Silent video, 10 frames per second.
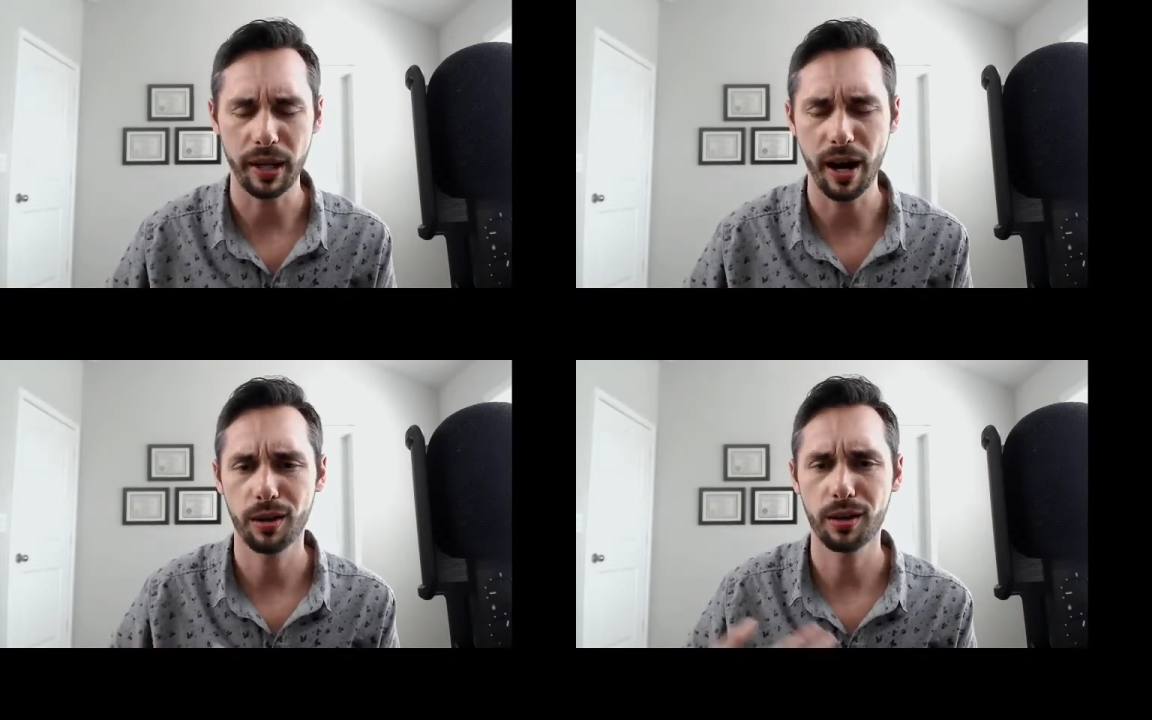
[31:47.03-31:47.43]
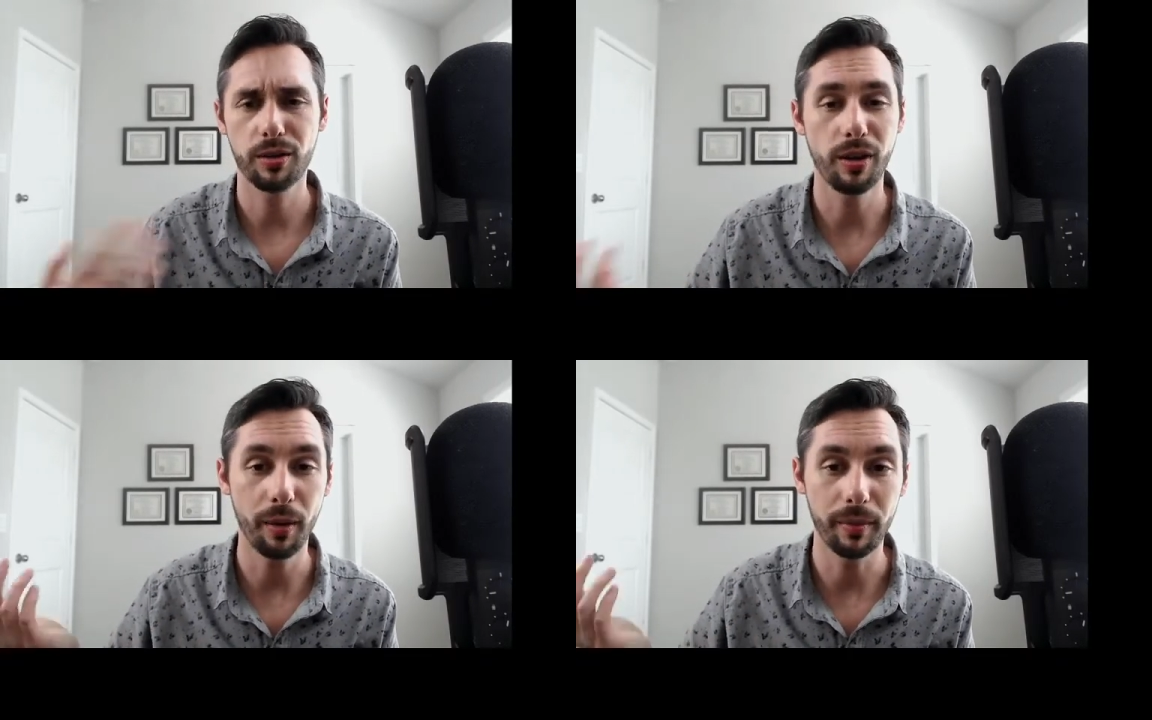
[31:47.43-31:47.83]
How can you
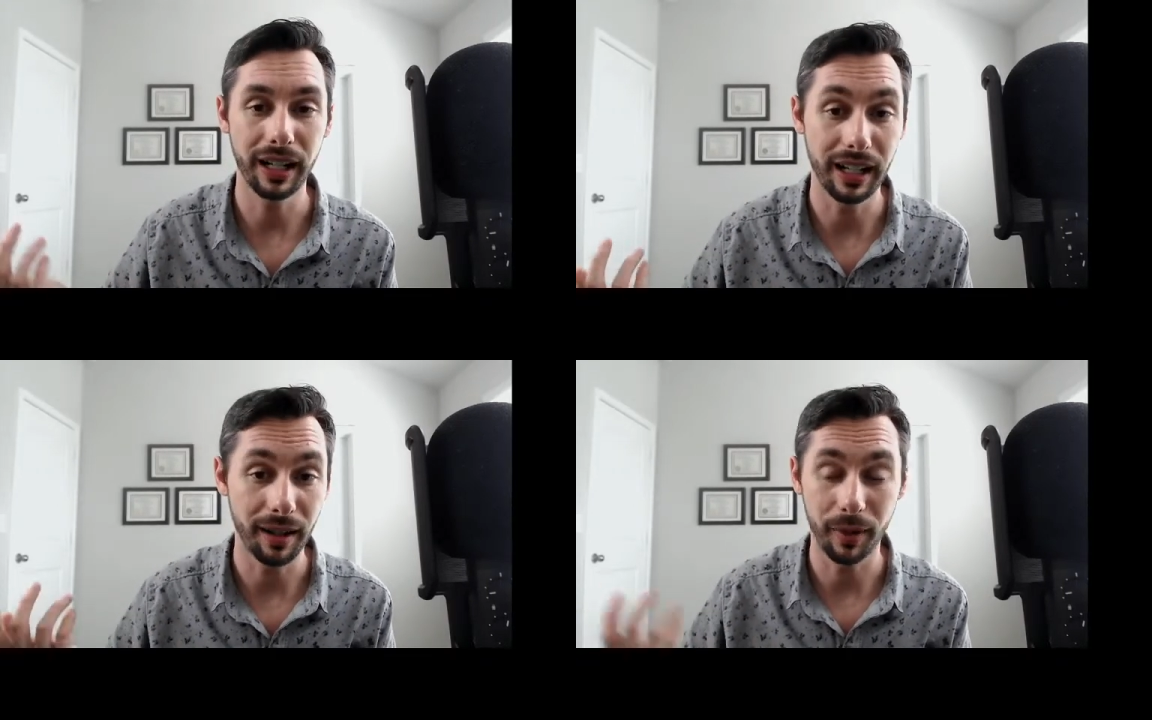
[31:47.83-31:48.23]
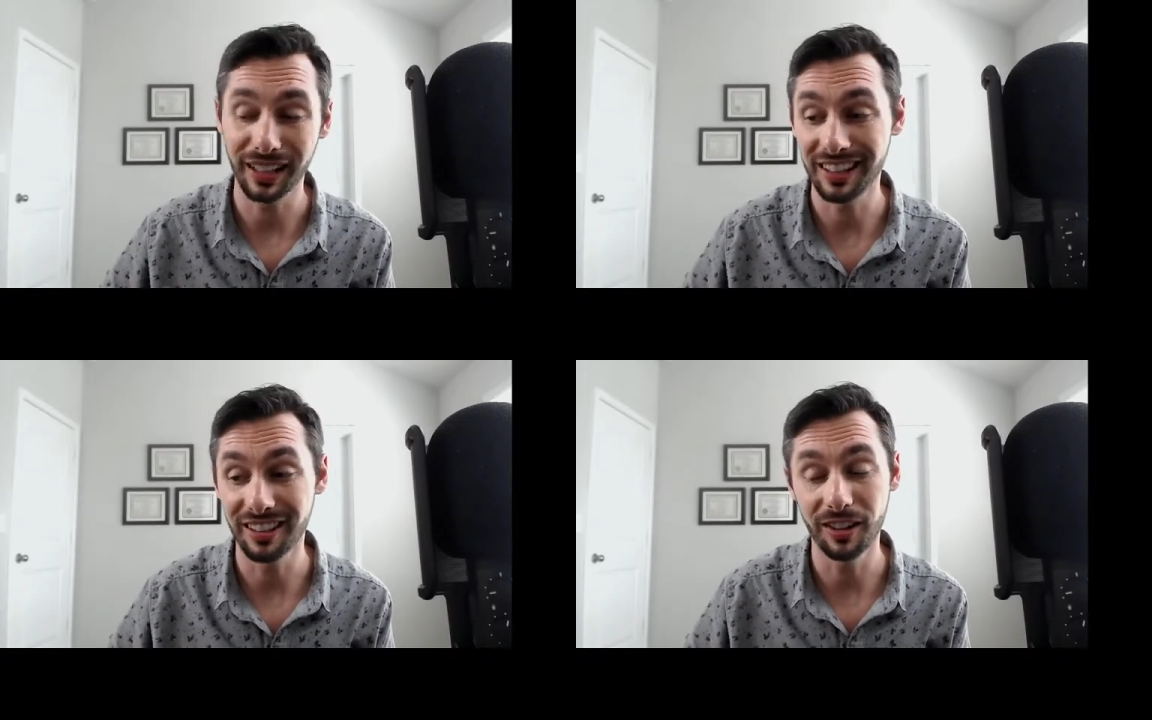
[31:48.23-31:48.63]
help me? I'm like,
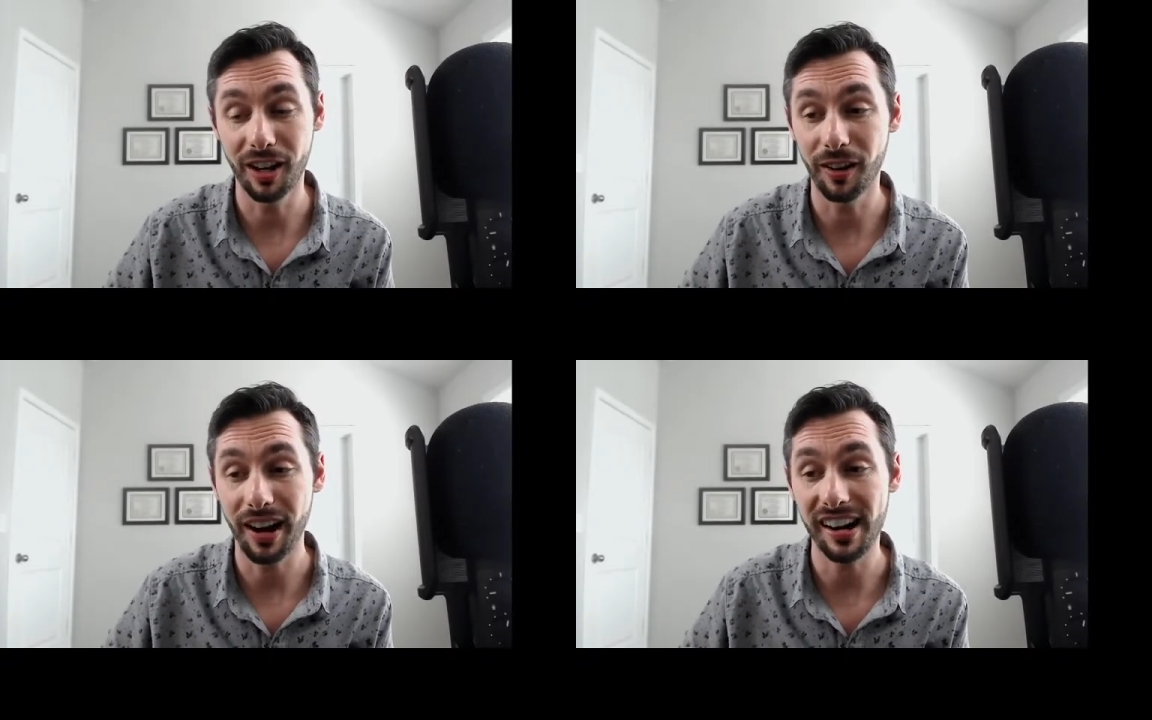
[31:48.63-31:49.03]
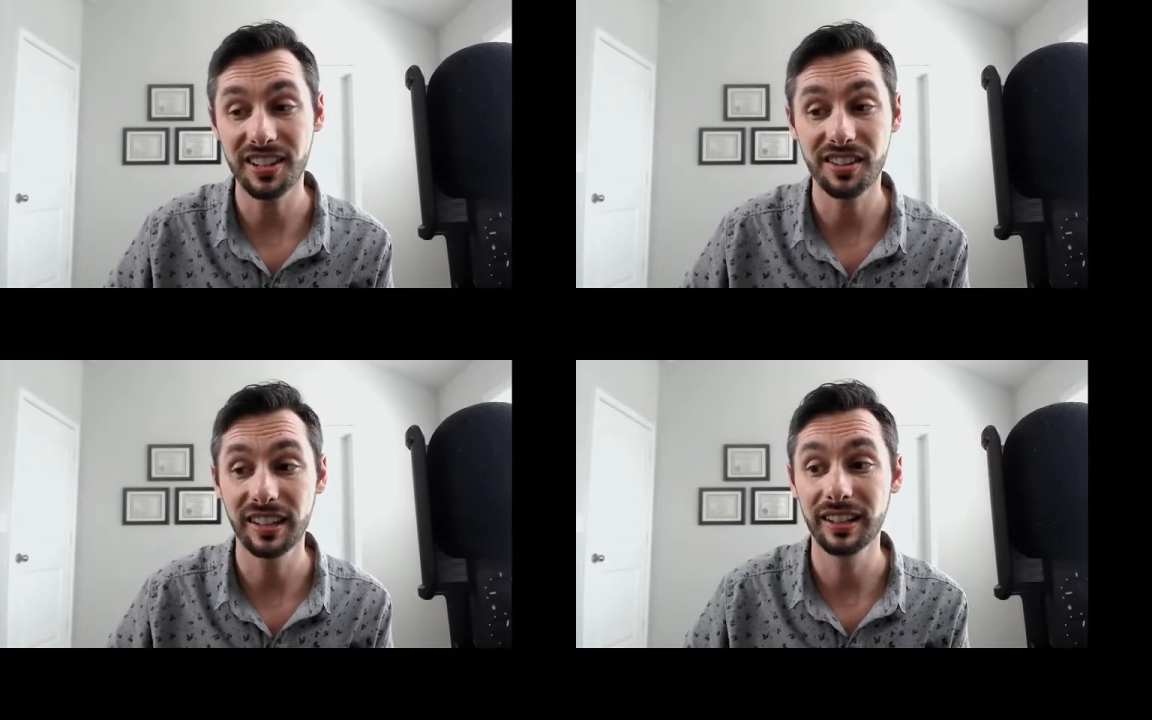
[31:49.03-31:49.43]

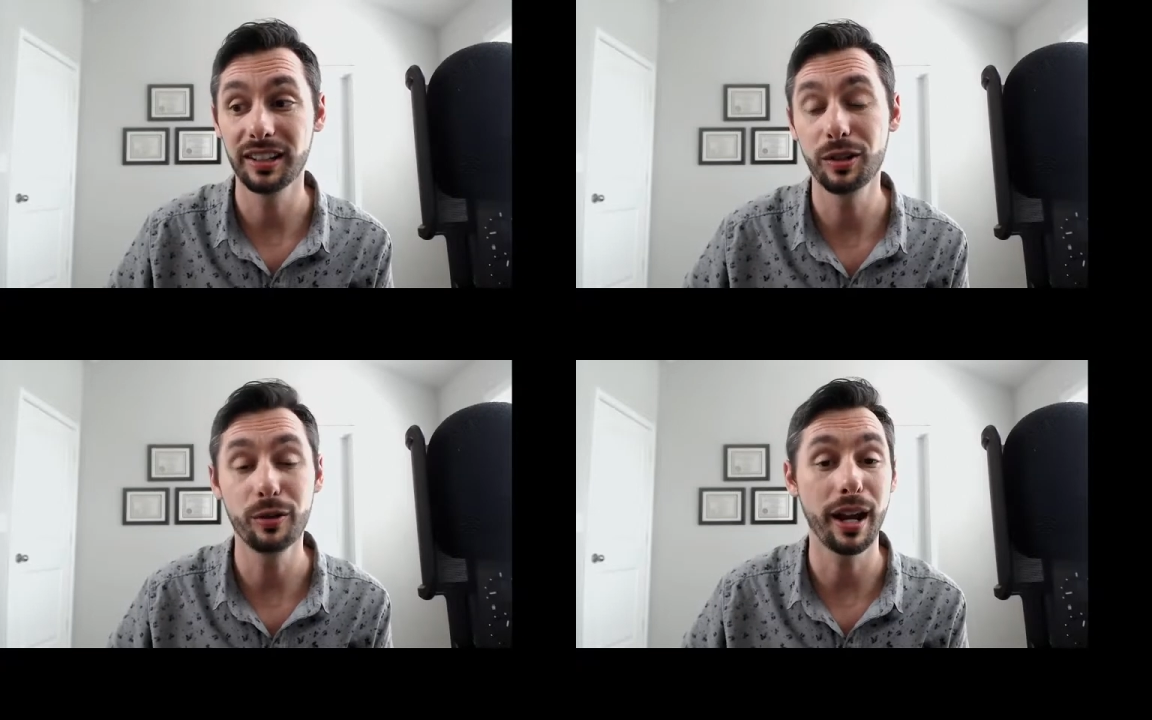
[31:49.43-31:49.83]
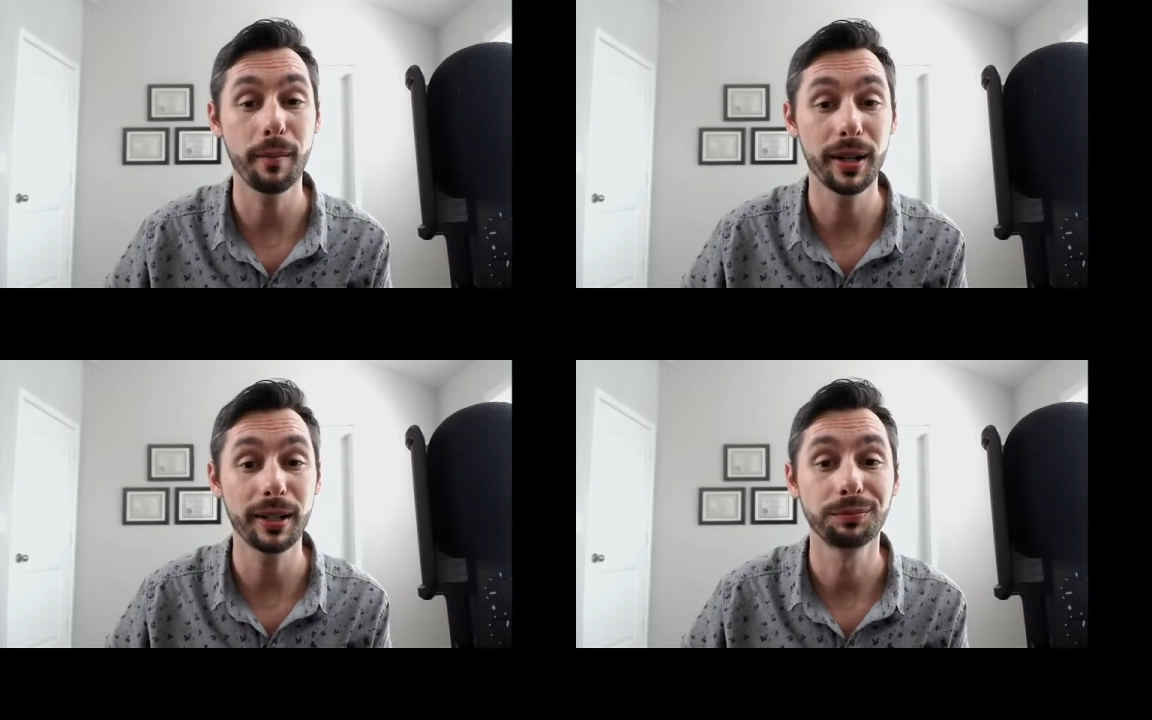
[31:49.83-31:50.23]
honestly, you name
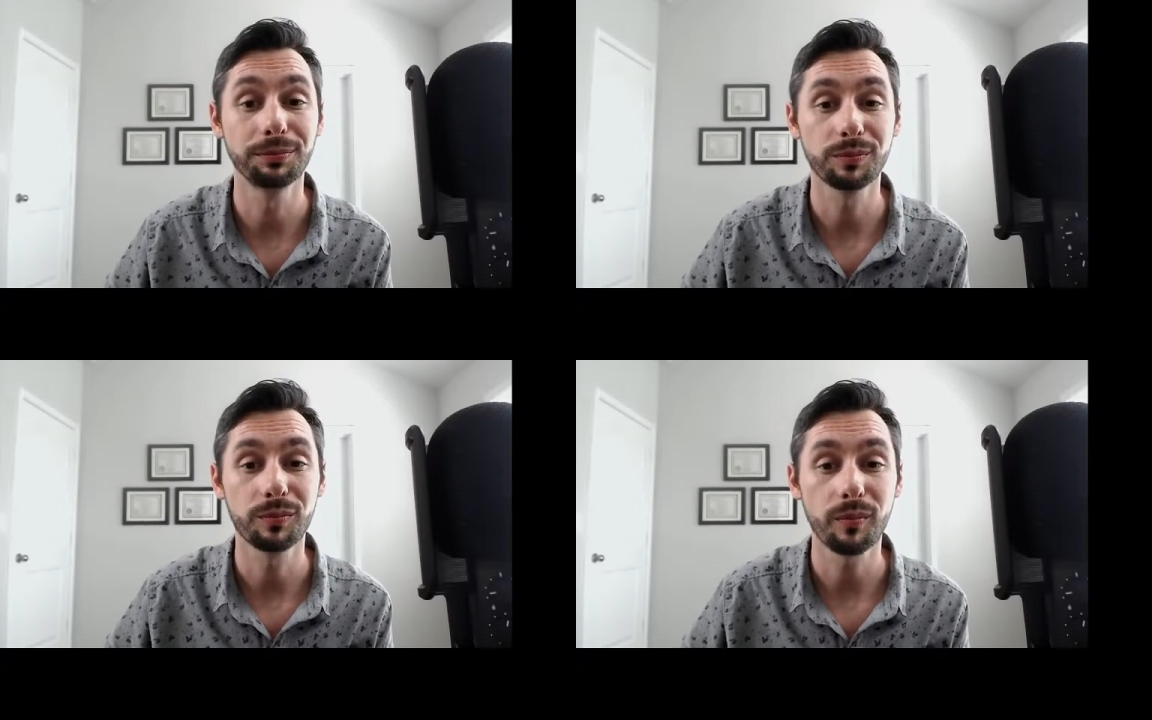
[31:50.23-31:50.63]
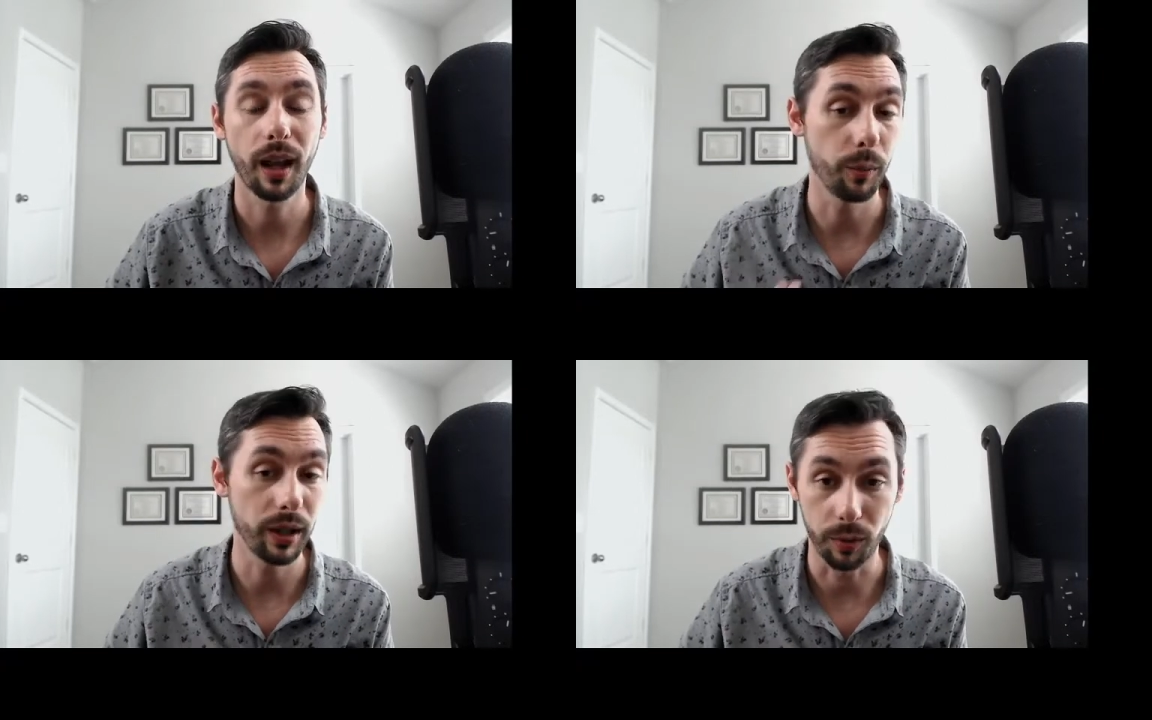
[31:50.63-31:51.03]
it,
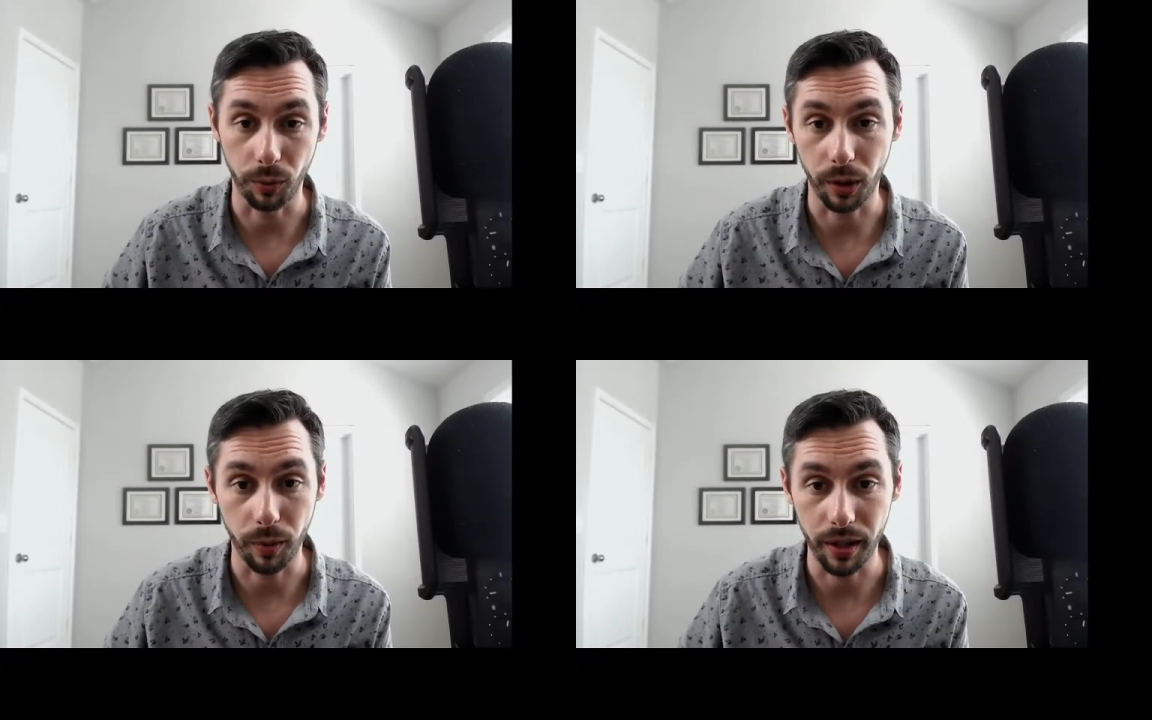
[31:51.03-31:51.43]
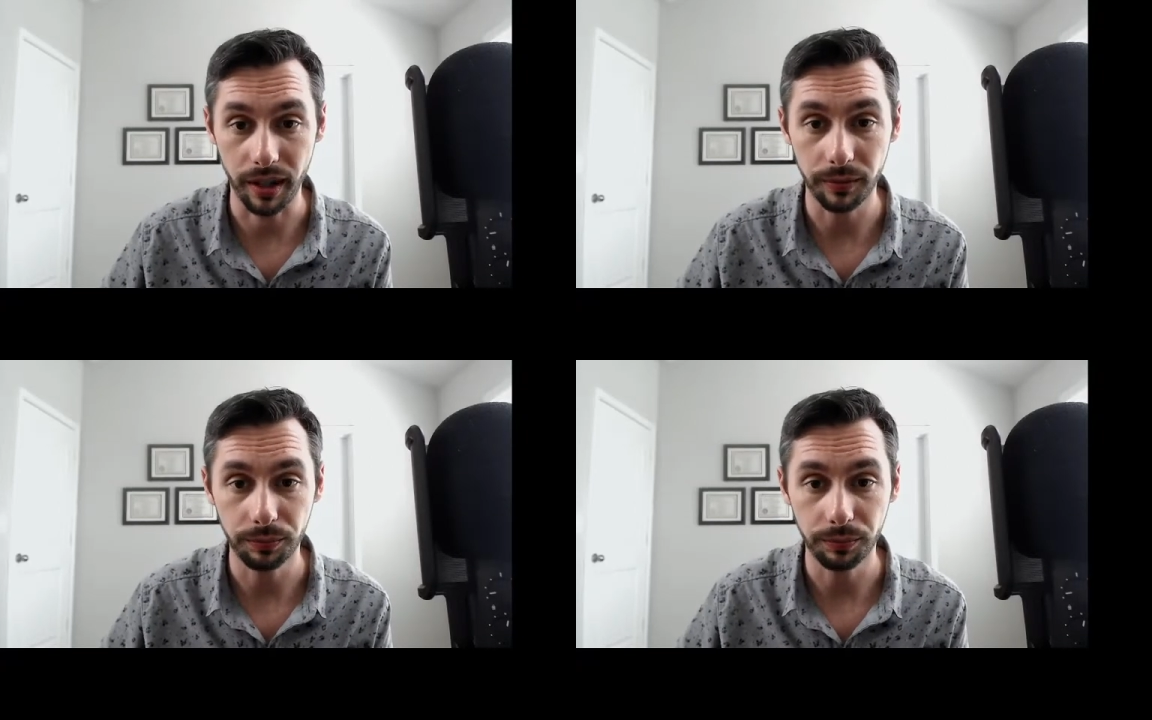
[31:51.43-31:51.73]
and we can work with it.